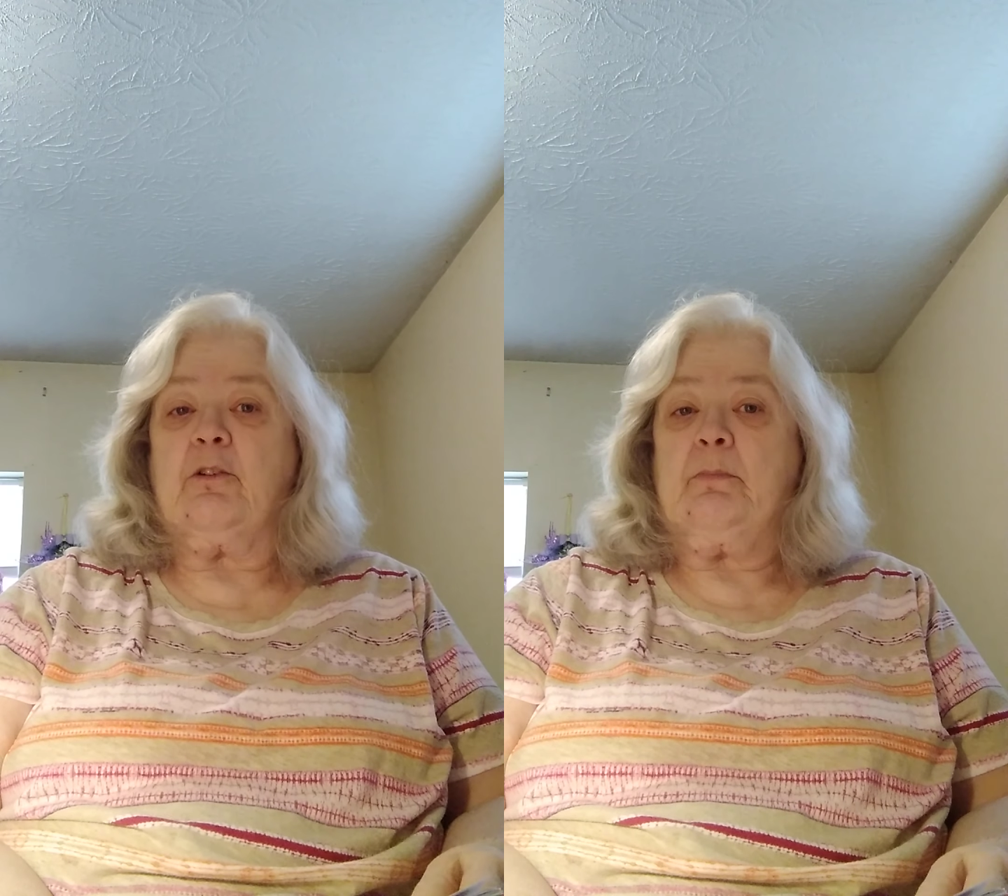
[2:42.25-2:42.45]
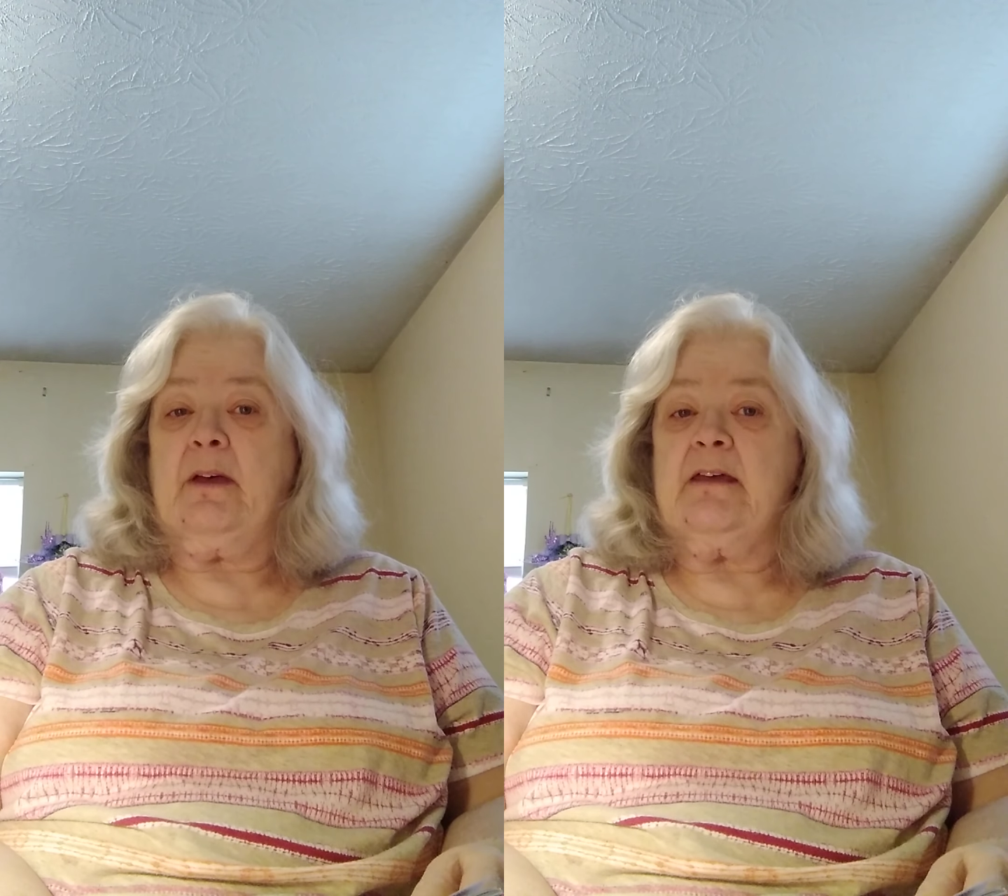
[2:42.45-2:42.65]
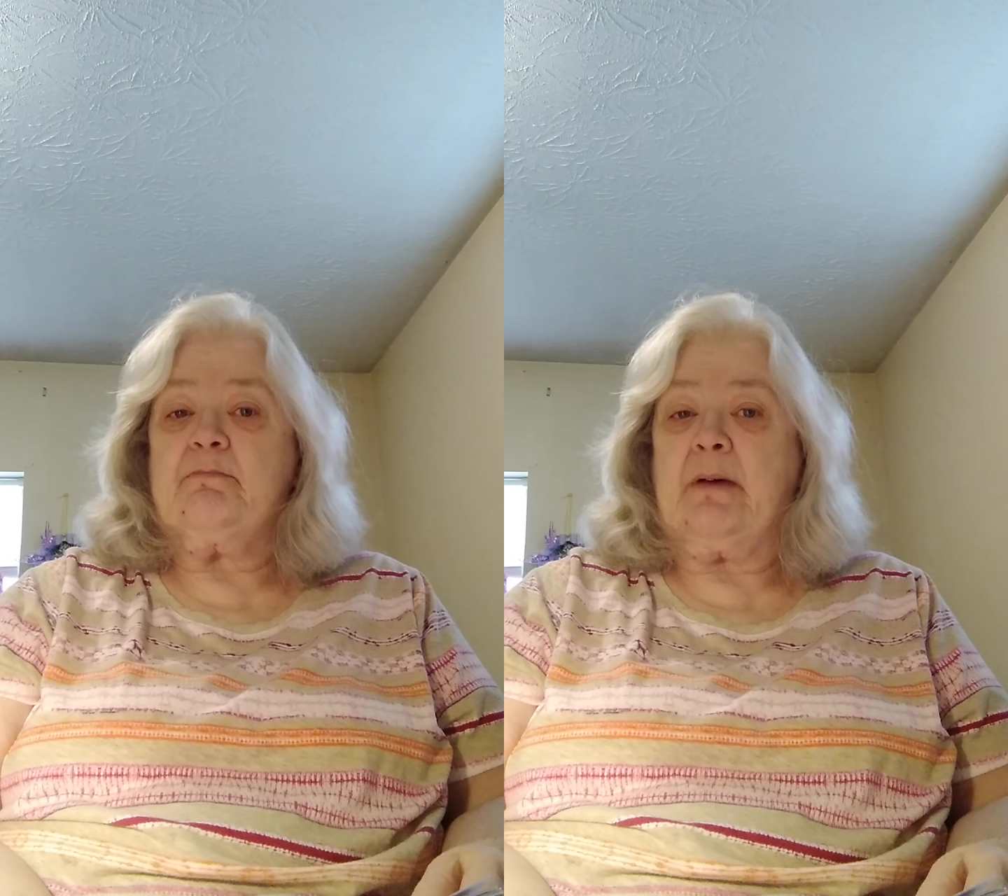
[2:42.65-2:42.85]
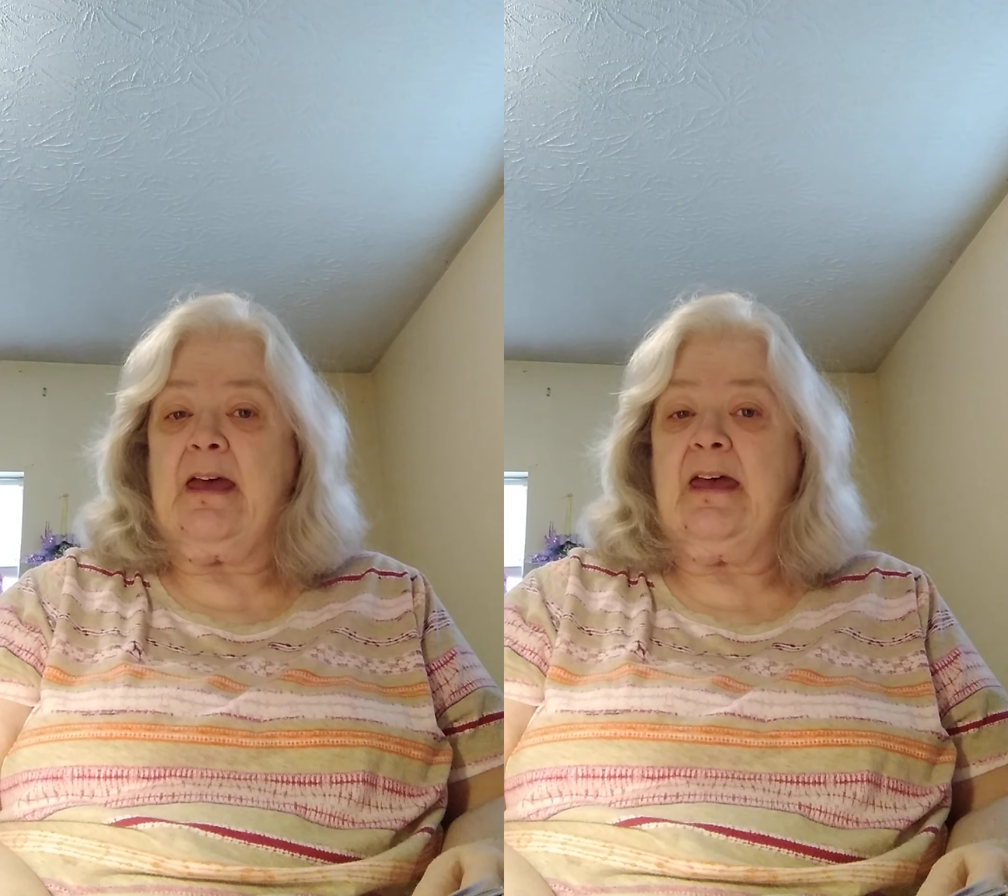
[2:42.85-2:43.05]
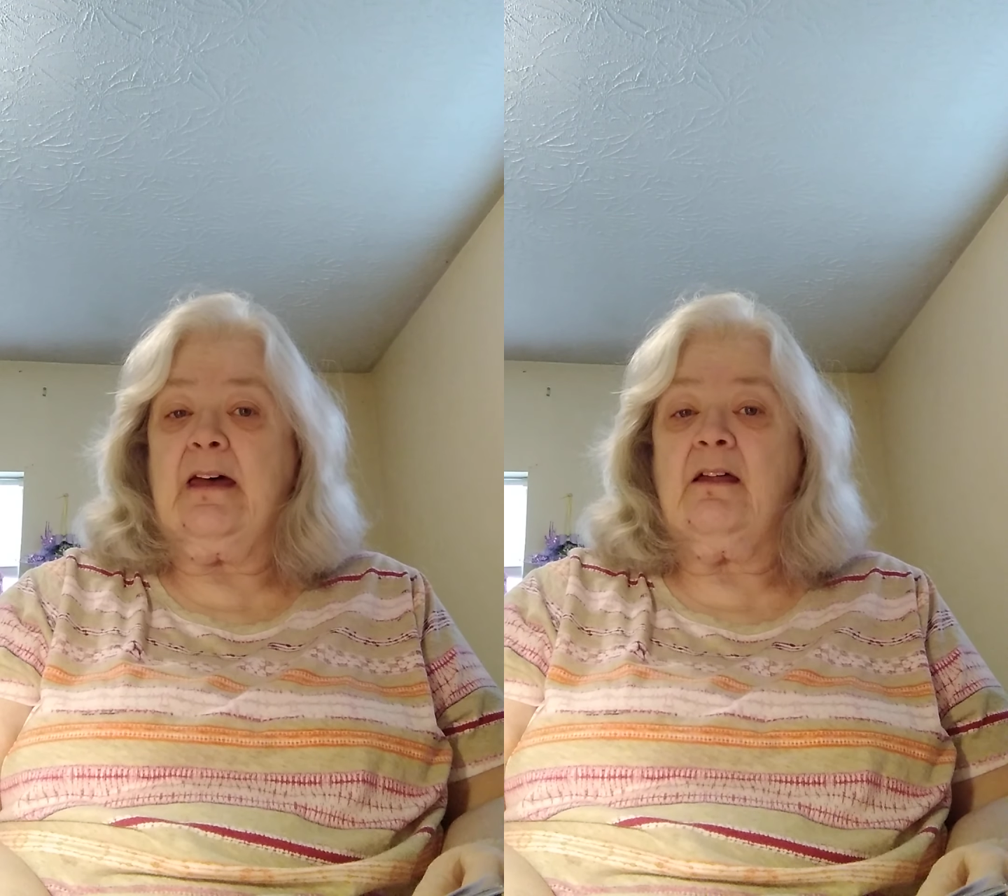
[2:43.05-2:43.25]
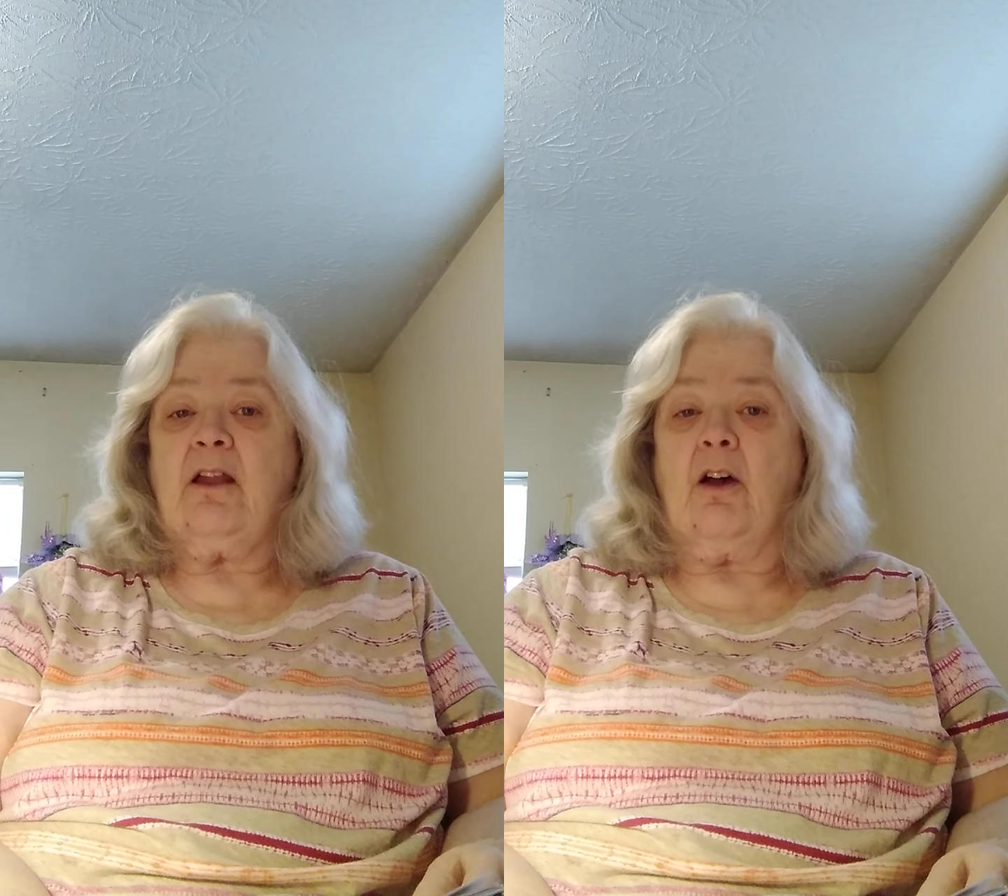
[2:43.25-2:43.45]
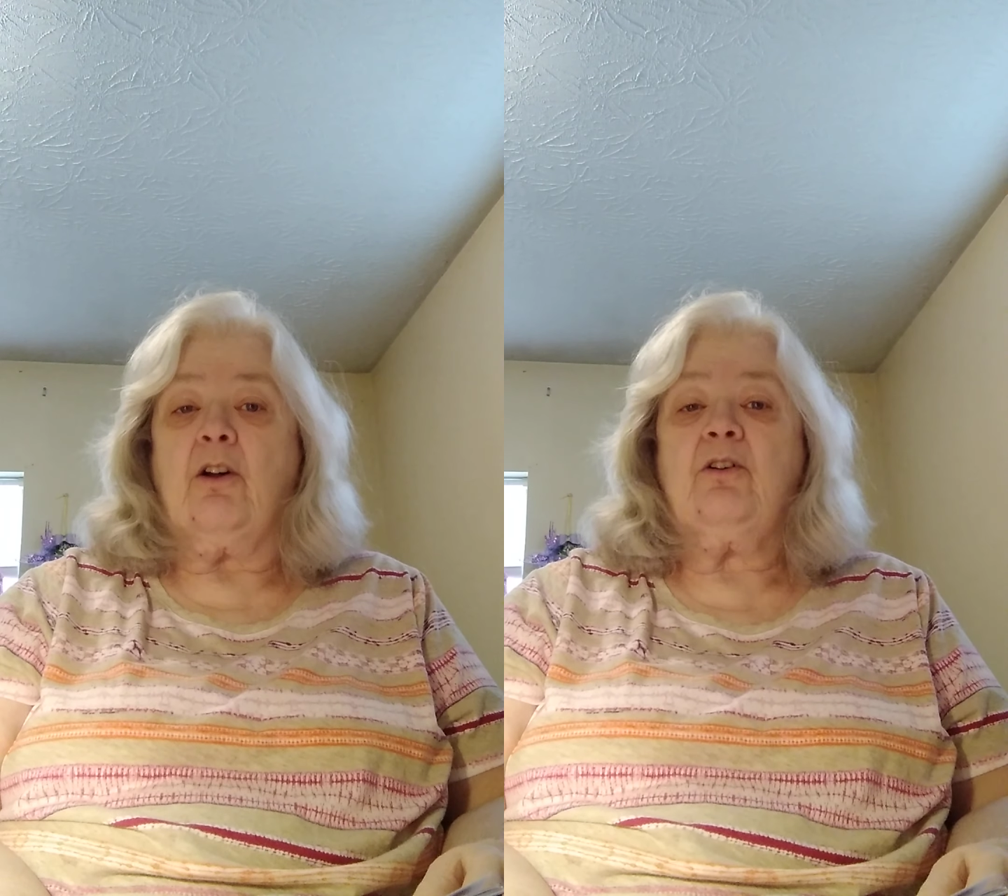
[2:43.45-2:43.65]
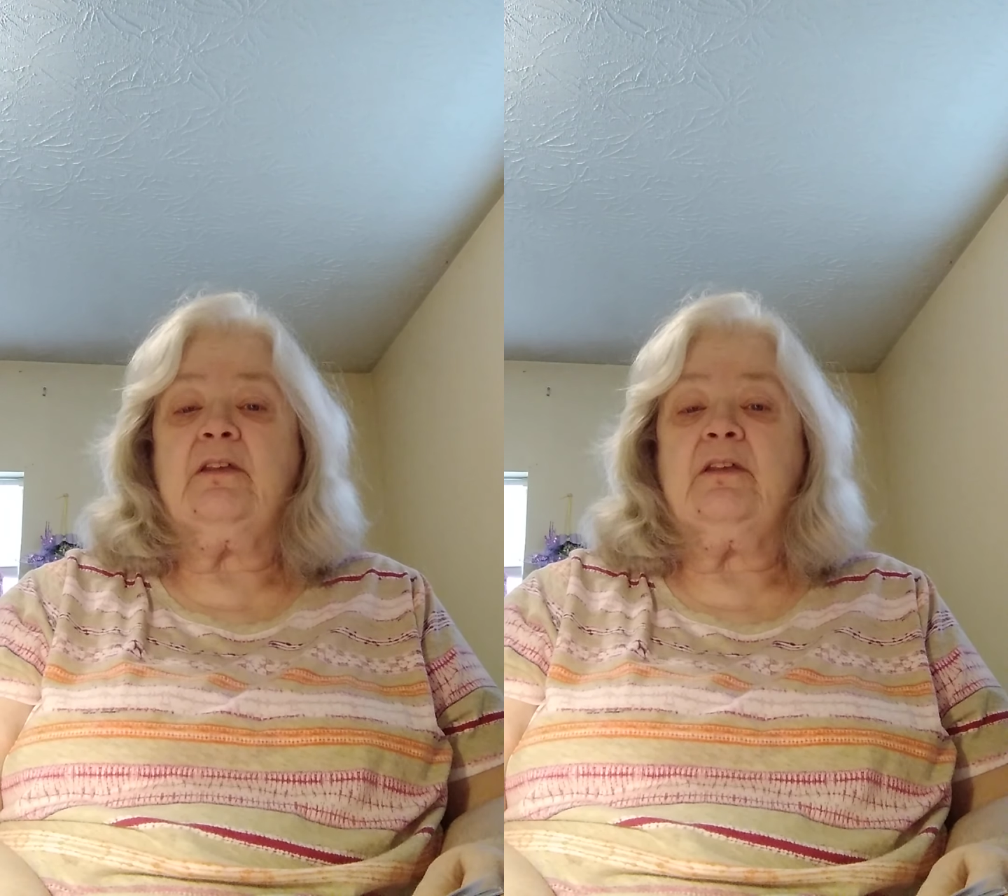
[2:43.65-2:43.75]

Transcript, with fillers: PayPal or